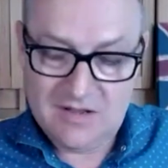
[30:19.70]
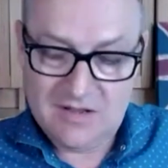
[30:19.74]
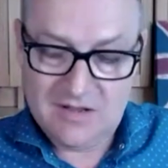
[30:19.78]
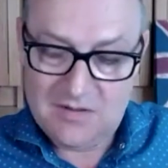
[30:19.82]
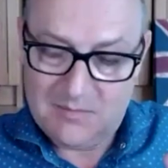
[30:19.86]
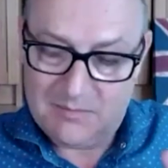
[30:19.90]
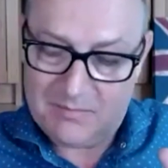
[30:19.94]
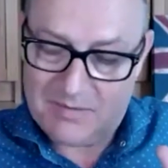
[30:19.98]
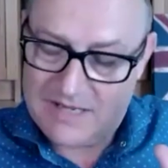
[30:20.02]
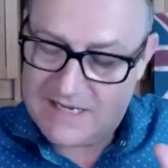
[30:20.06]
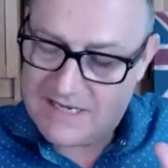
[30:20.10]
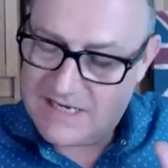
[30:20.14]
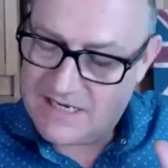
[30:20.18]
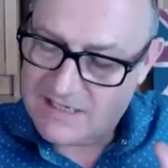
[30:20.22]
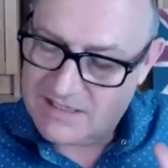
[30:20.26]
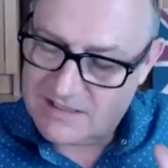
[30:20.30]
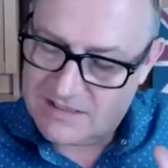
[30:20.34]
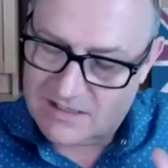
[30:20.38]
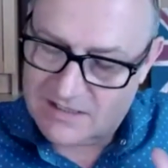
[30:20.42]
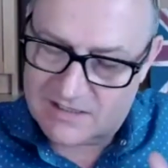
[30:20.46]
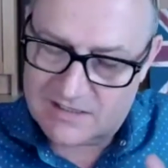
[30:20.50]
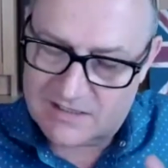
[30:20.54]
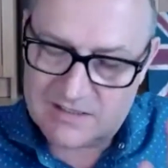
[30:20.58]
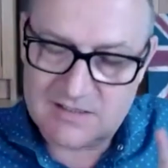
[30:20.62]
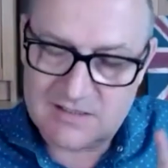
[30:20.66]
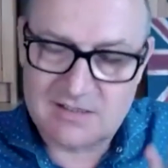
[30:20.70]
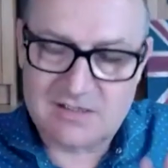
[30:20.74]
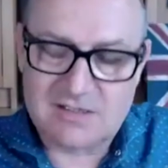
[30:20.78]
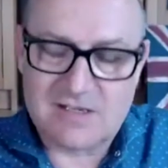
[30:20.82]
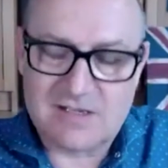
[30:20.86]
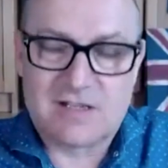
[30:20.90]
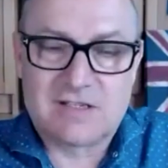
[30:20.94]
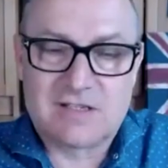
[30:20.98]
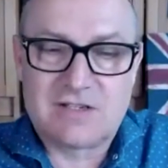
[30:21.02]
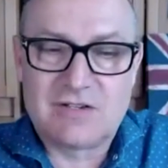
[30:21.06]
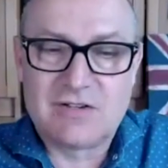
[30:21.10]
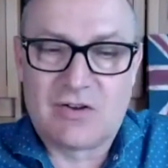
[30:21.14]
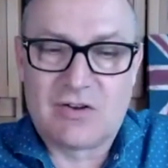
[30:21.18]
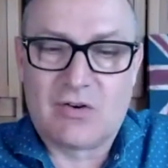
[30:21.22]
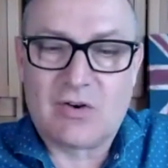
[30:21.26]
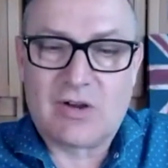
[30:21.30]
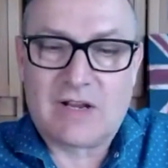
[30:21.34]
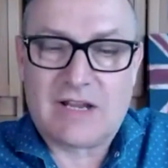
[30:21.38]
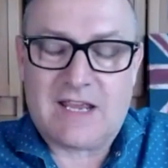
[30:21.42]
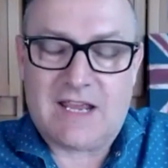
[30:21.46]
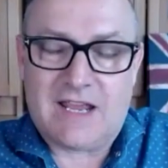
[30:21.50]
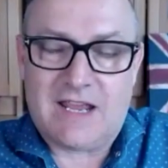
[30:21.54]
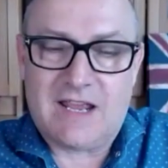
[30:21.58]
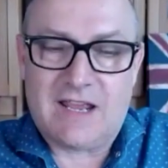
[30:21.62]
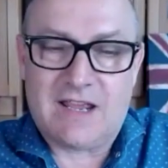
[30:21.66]
but he just does not
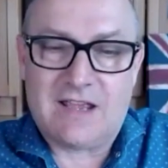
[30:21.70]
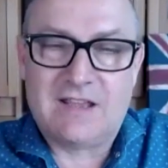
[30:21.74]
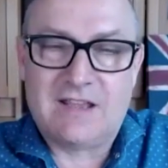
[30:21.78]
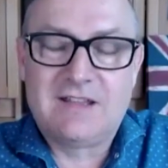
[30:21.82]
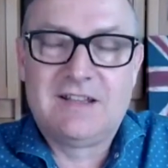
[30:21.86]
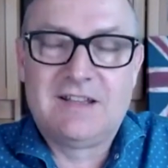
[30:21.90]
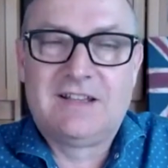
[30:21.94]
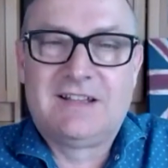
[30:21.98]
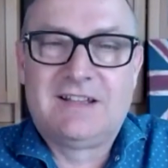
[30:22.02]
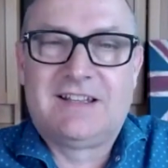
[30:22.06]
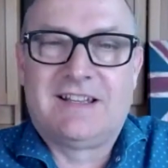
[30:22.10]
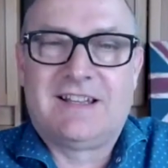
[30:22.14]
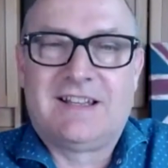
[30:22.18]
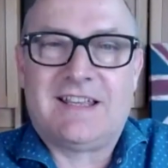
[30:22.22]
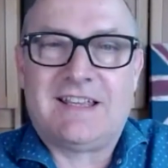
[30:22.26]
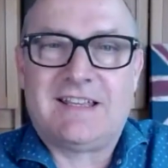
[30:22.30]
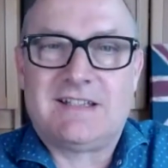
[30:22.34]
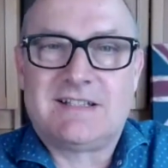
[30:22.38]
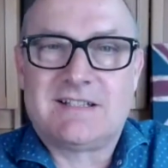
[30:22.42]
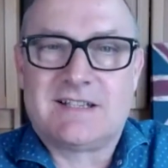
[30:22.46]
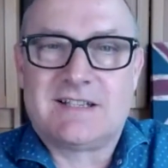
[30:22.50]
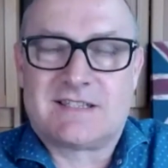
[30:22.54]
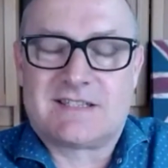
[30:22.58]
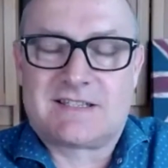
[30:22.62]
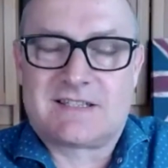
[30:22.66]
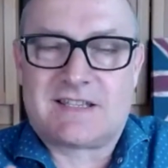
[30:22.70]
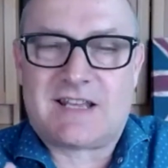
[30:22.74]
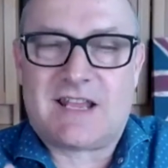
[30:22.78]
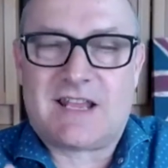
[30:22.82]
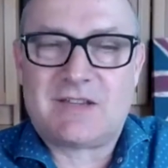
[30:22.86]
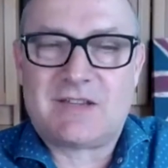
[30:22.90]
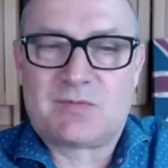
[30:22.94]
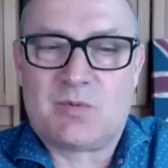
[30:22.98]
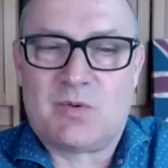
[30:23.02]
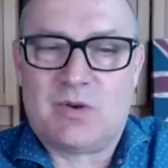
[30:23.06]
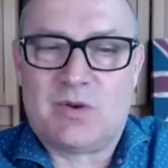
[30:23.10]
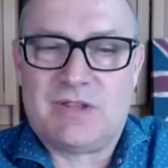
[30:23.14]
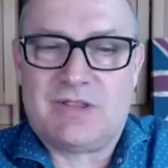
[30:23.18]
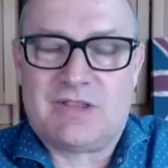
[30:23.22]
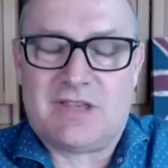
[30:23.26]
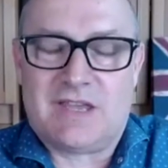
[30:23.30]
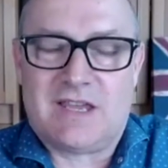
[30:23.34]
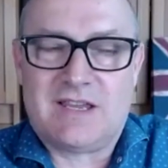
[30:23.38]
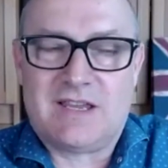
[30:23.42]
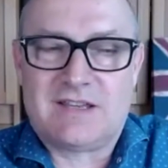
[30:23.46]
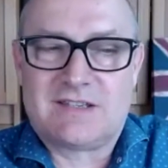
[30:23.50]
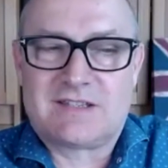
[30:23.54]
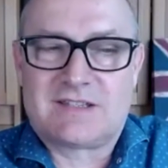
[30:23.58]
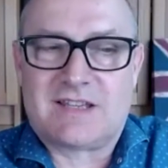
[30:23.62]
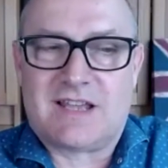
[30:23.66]
care. He just says what he
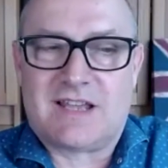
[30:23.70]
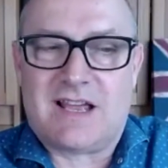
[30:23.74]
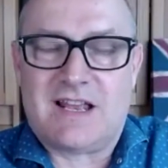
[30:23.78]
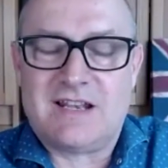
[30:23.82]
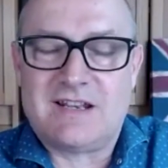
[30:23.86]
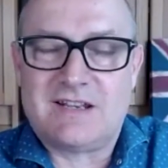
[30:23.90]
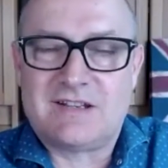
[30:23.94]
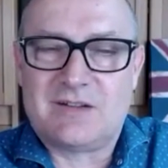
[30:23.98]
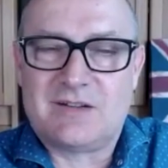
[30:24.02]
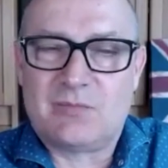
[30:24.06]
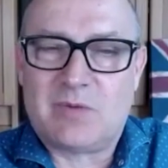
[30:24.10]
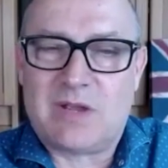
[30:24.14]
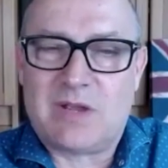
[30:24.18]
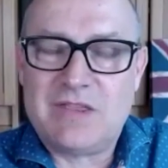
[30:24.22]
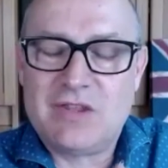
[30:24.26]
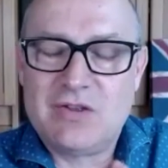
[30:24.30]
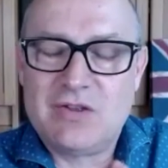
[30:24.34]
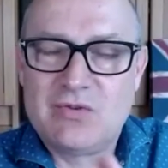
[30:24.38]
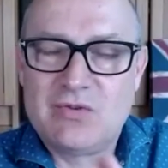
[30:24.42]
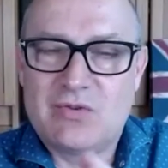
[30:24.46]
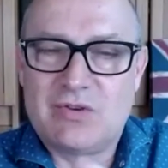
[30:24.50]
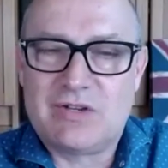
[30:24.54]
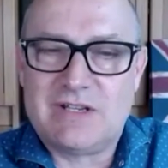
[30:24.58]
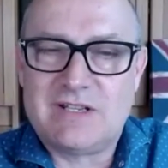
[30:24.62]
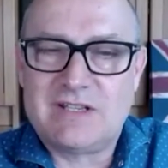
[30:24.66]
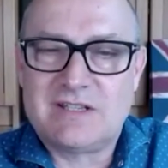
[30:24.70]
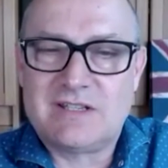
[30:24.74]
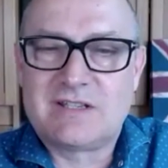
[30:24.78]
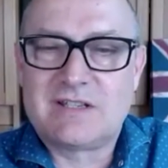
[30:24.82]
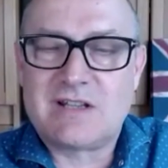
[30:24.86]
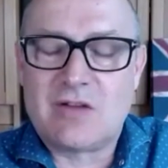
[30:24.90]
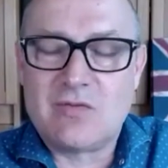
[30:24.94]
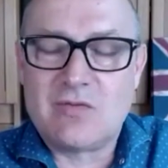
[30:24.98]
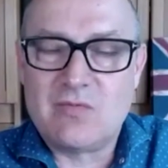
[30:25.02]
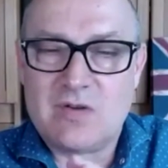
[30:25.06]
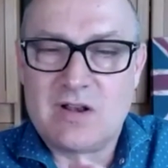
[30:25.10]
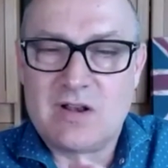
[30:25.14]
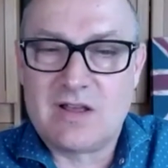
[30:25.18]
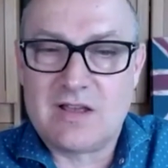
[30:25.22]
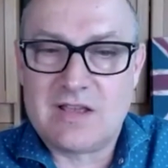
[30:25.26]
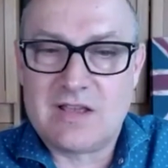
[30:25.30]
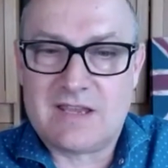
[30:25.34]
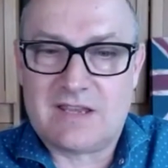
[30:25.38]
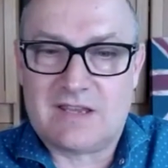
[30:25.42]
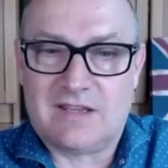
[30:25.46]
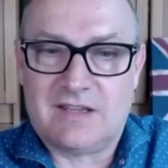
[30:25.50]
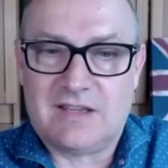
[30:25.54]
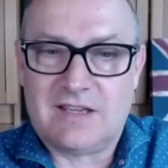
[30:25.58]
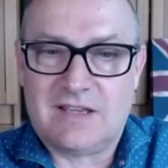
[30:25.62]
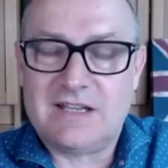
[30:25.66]
thinks. And when the audience don't
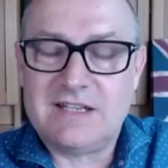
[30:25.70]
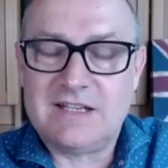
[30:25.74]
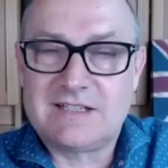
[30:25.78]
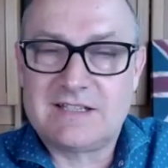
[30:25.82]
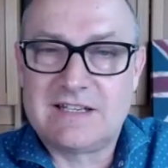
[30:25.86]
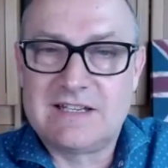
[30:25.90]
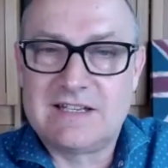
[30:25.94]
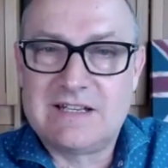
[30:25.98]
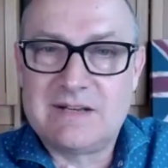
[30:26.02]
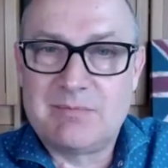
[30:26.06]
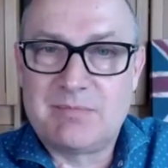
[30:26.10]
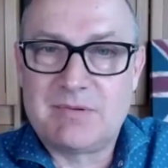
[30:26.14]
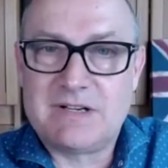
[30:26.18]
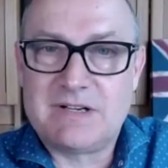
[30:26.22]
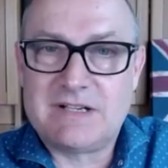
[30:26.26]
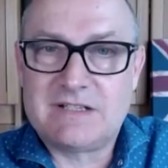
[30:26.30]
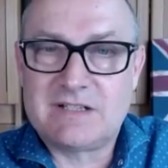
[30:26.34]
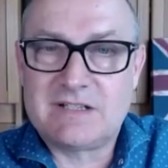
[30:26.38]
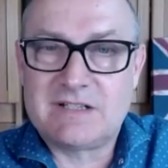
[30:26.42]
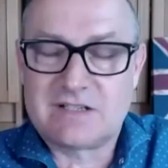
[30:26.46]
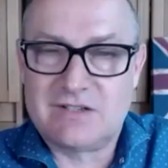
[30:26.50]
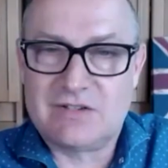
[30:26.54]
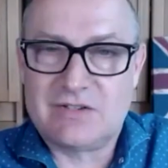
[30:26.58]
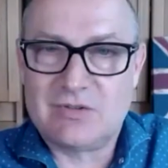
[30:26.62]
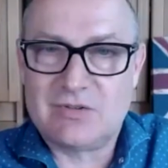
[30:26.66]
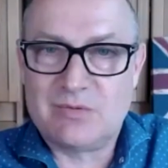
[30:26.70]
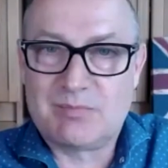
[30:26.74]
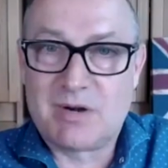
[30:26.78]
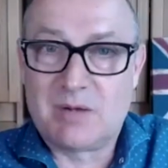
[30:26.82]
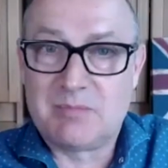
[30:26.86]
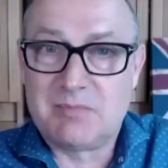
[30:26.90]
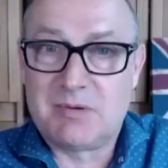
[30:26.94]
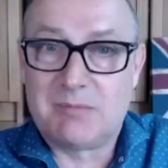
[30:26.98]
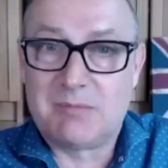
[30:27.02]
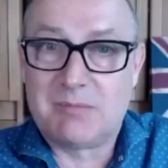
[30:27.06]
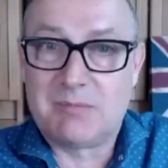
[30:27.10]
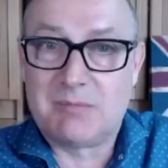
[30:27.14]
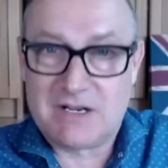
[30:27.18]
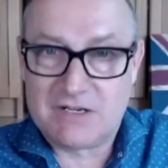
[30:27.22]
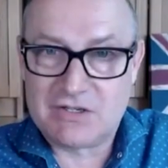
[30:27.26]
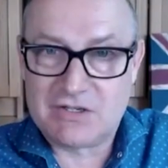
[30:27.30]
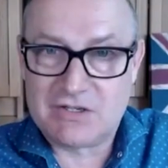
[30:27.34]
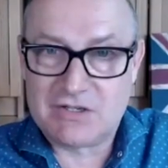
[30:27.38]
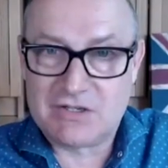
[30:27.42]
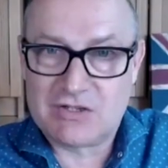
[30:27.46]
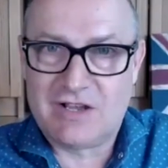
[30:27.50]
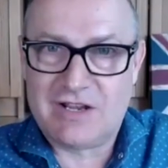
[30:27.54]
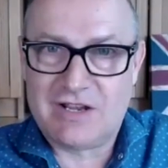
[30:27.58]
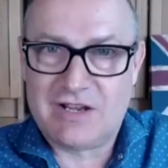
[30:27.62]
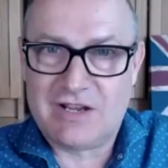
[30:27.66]
like it, and he deliberately doesn't do proper
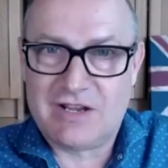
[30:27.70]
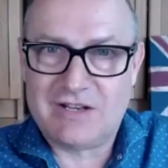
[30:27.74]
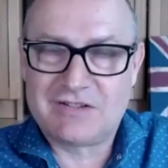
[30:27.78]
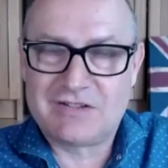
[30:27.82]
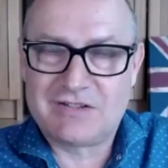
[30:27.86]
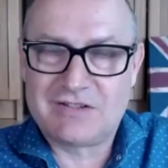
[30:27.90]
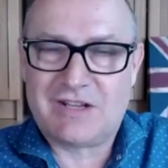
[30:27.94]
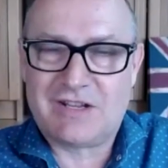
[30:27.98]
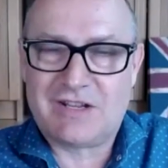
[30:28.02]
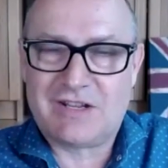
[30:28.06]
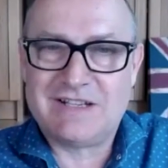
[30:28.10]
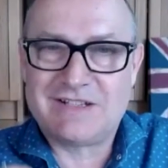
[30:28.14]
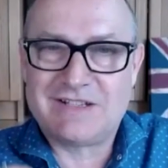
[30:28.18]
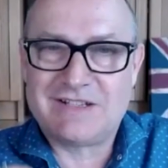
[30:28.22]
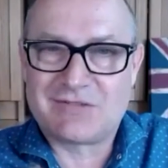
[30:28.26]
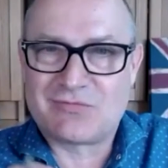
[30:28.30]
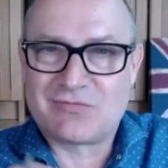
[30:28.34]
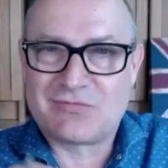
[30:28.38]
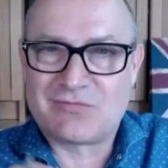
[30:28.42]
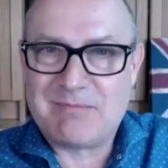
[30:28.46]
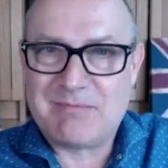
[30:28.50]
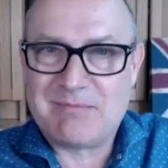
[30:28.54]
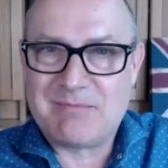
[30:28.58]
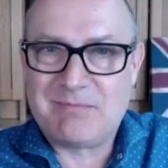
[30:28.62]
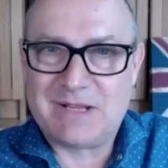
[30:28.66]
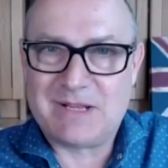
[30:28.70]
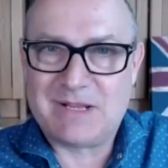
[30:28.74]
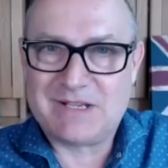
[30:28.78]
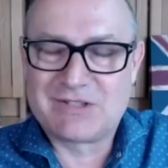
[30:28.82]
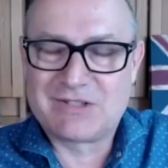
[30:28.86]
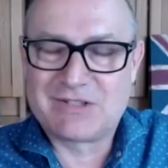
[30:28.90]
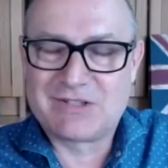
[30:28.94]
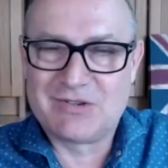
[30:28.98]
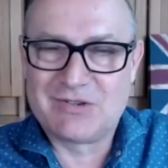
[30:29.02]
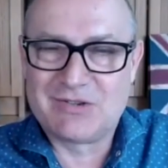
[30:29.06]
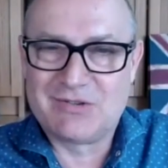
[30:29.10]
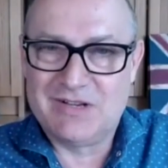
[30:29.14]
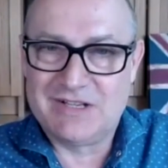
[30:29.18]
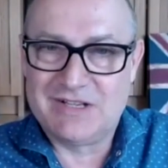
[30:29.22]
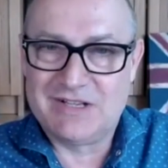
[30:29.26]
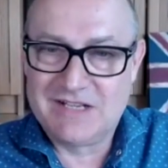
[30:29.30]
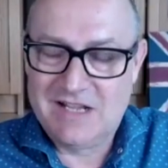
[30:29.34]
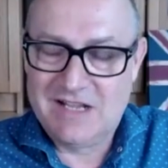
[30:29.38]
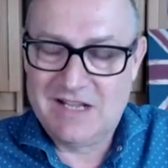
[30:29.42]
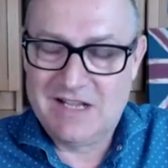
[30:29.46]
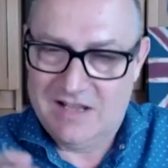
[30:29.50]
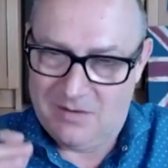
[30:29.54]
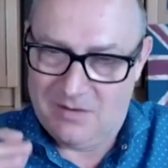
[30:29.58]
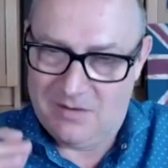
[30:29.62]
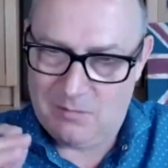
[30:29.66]
punchlines, and he does rambling stories.
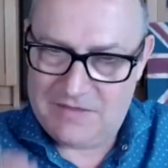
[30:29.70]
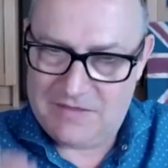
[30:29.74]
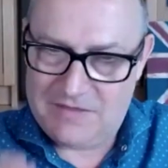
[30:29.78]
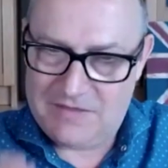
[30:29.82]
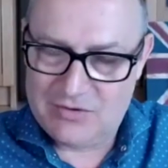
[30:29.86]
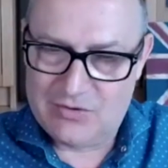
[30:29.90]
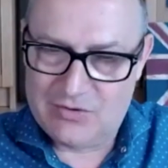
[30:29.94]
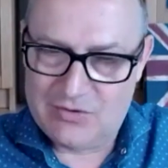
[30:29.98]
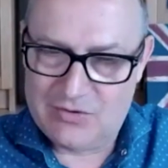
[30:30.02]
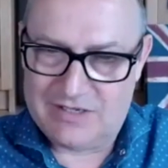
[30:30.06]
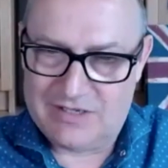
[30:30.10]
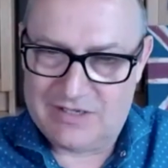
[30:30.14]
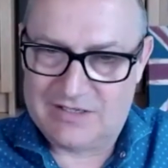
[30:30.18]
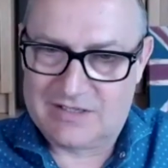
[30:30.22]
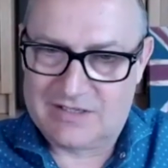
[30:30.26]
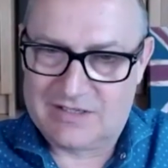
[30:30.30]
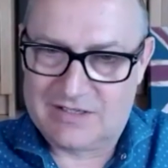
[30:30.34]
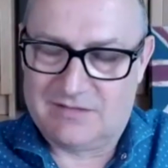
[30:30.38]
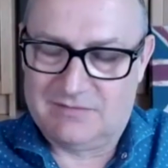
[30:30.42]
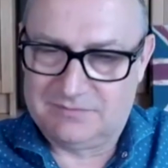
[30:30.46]
And when the audience